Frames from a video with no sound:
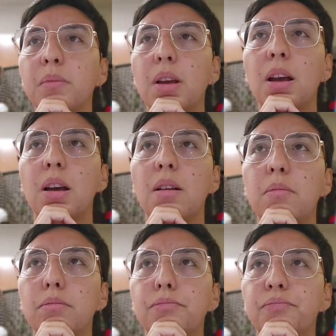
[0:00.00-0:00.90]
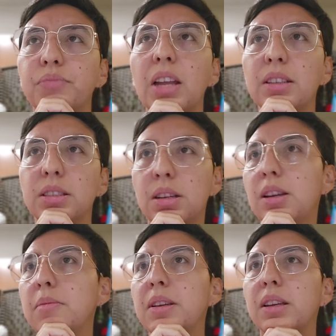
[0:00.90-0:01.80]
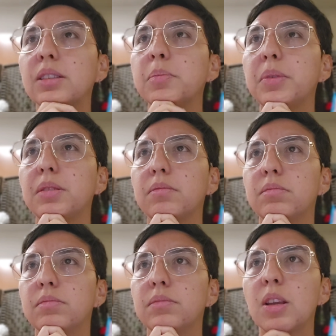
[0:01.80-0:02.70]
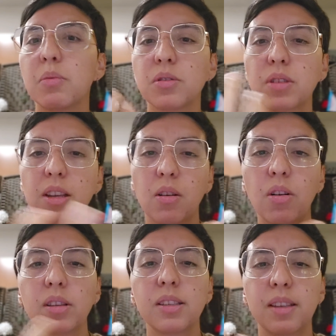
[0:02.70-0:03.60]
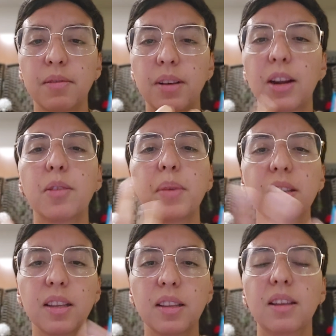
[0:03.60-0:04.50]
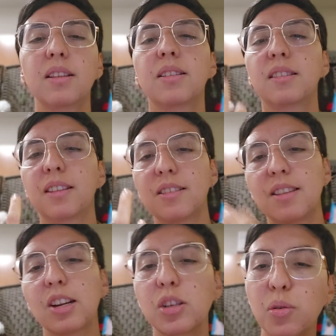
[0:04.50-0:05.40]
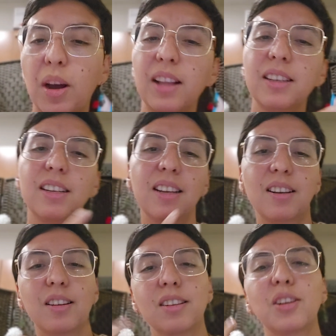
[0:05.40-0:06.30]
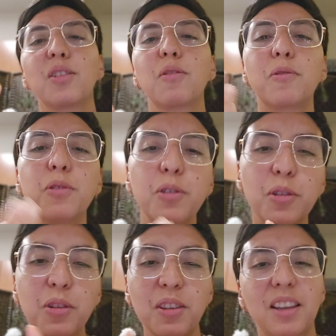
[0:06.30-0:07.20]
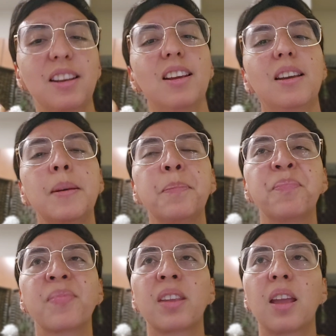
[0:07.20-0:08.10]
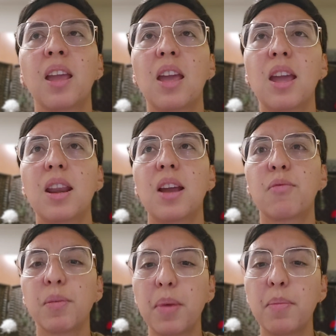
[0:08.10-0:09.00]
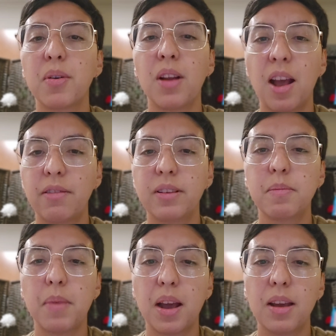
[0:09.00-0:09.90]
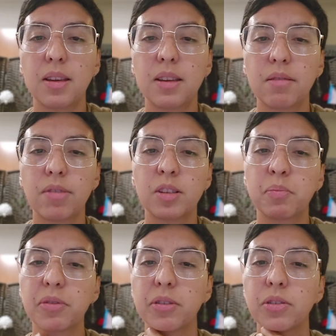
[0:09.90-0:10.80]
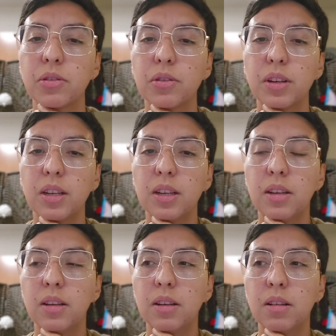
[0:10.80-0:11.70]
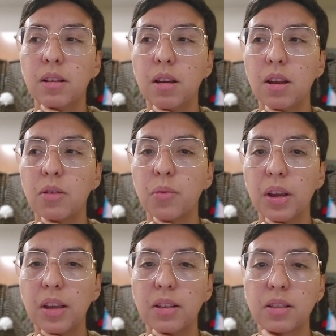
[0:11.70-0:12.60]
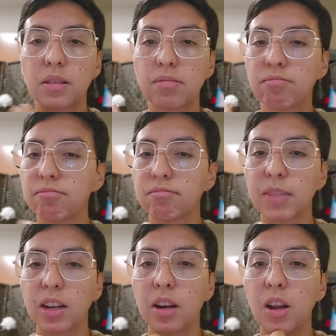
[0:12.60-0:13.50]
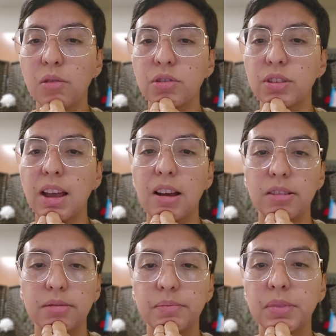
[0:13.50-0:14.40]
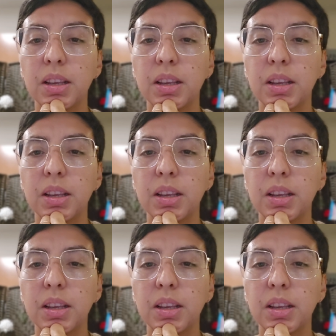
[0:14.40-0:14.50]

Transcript: at that time, I guess. But it was like all this environment, and then the sensuality and all, food. And I remember having my respiratory airways closed down